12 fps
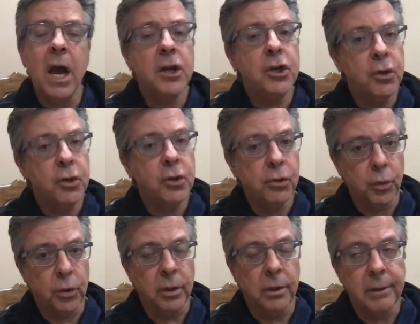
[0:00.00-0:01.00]

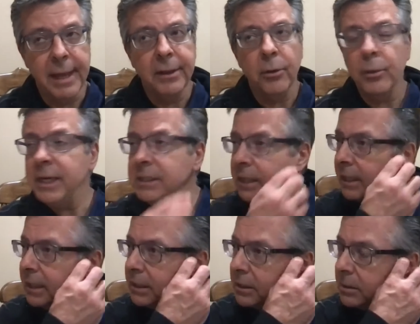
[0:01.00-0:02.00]
unusual. And the reason
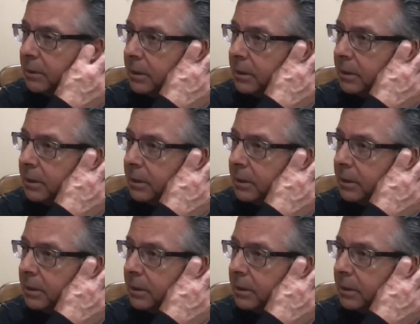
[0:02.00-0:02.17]
is